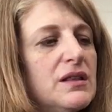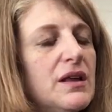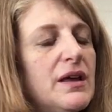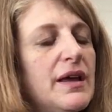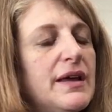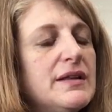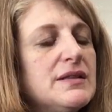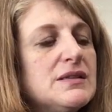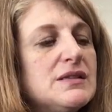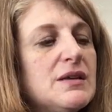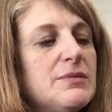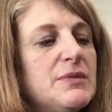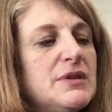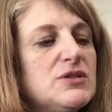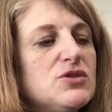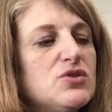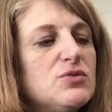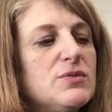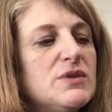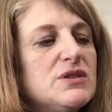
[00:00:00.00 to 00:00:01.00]
and some
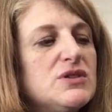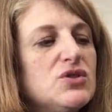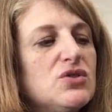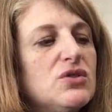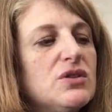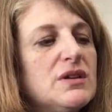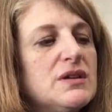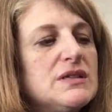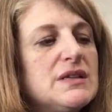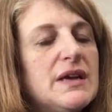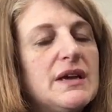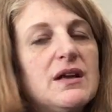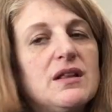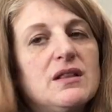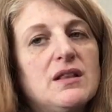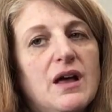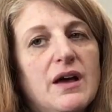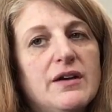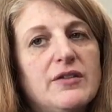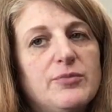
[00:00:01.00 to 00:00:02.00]
instruments you're going to take a
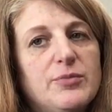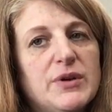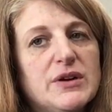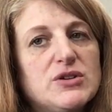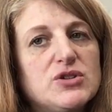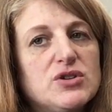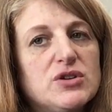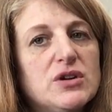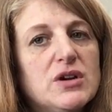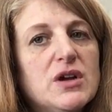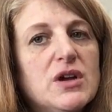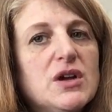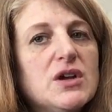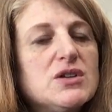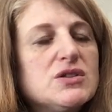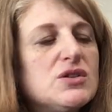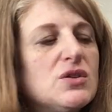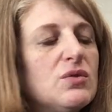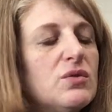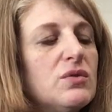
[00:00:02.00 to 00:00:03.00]
lot of pressure.
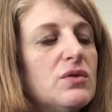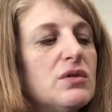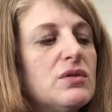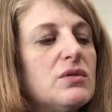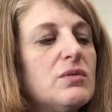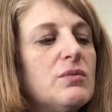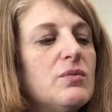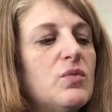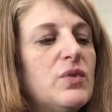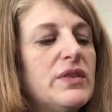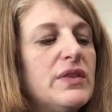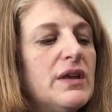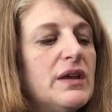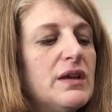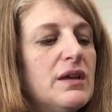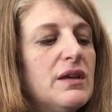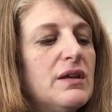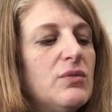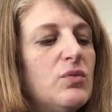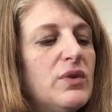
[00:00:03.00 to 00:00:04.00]
So when
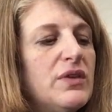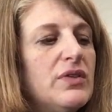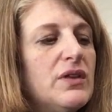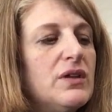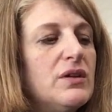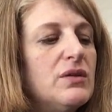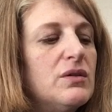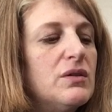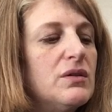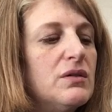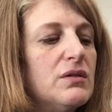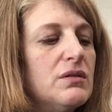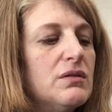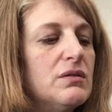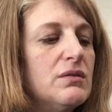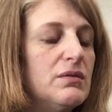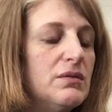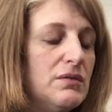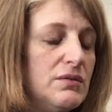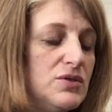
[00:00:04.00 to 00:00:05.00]
the
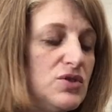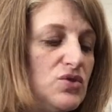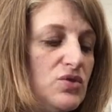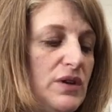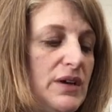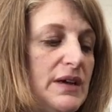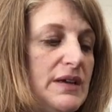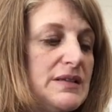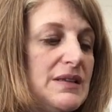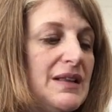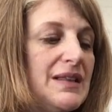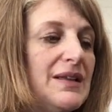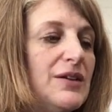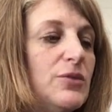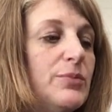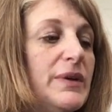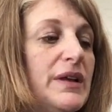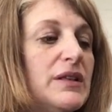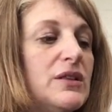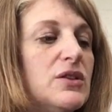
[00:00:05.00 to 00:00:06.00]
string is a little
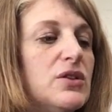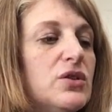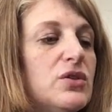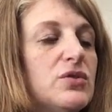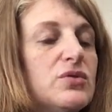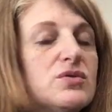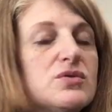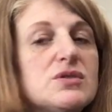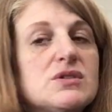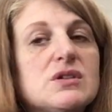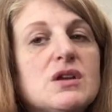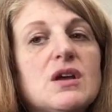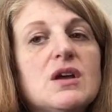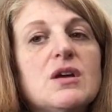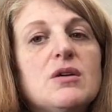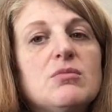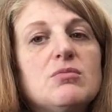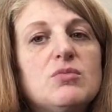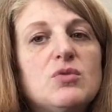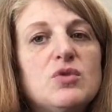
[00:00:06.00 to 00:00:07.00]
bit loose,
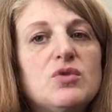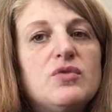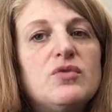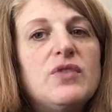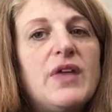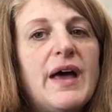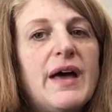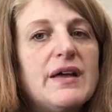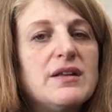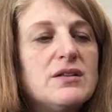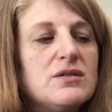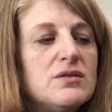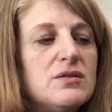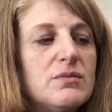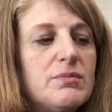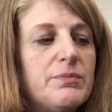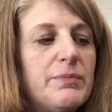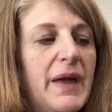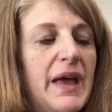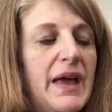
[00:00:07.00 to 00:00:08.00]
move that
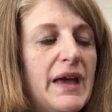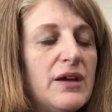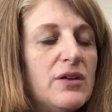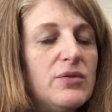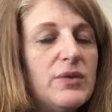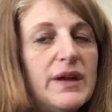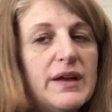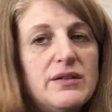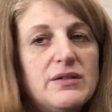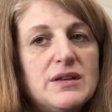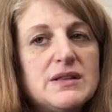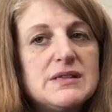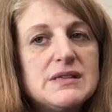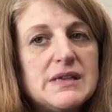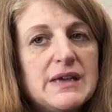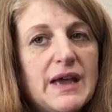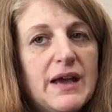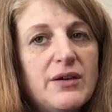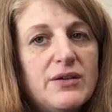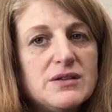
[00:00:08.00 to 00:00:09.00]
peg around and
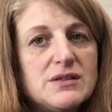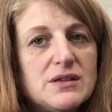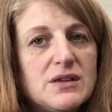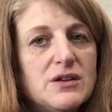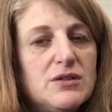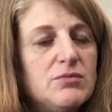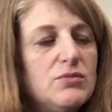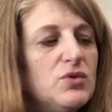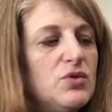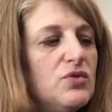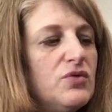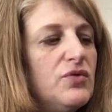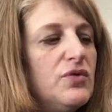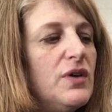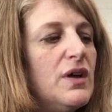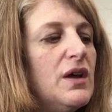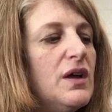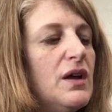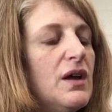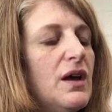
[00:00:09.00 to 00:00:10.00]
see how it's going to move
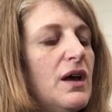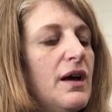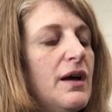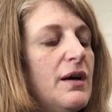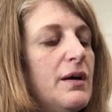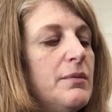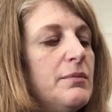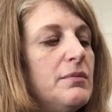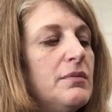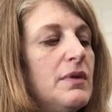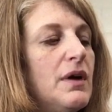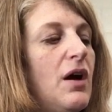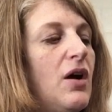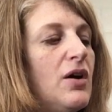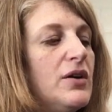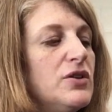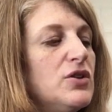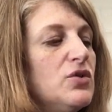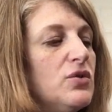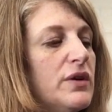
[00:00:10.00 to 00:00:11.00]

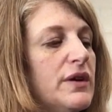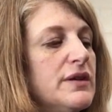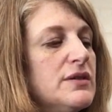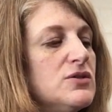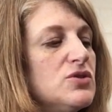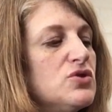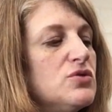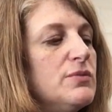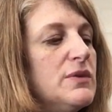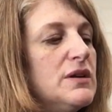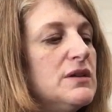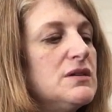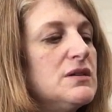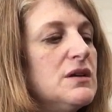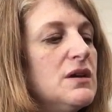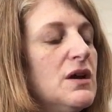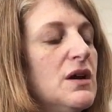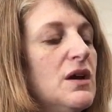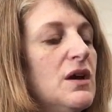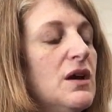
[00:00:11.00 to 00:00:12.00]
on your instrument.
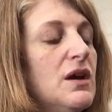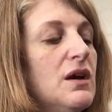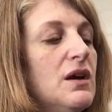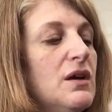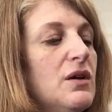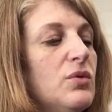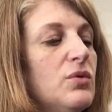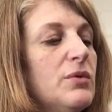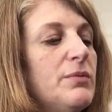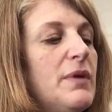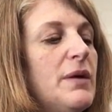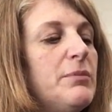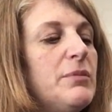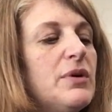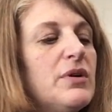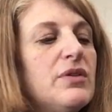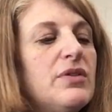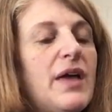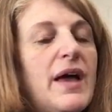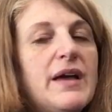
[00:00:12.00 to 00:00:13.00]

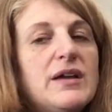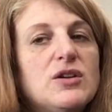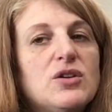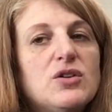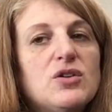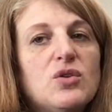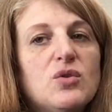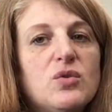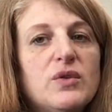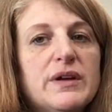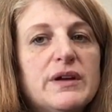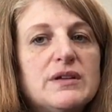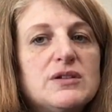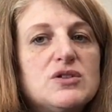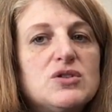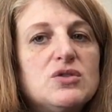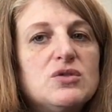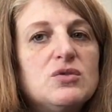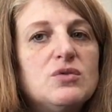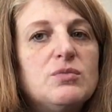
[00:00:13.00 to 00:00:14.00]
Remember that you're going
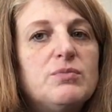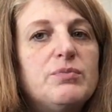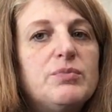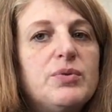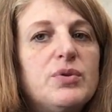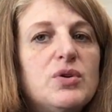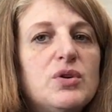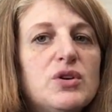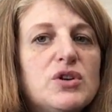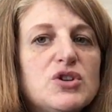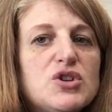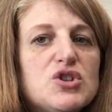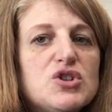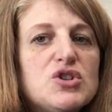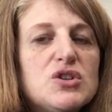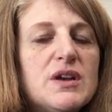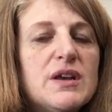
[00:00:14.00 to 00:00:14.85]
to push